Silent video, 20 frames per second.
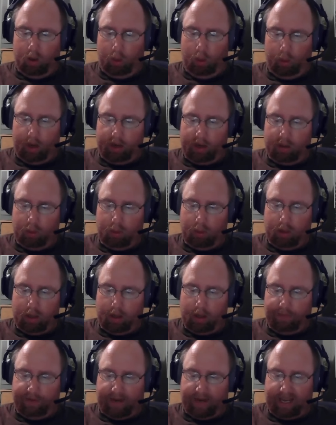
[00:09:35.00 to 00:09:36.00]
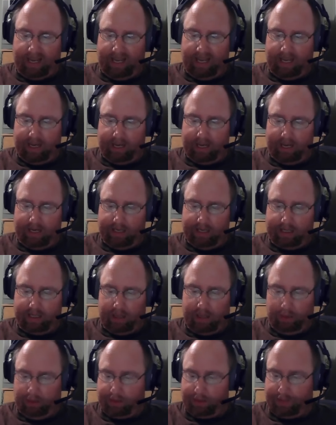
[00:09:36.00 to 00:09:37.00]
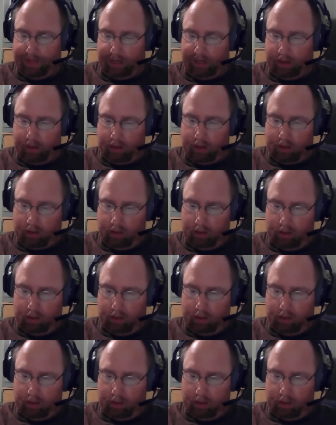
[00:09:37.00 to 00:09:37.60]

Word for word: Where the word of a king is, there is power.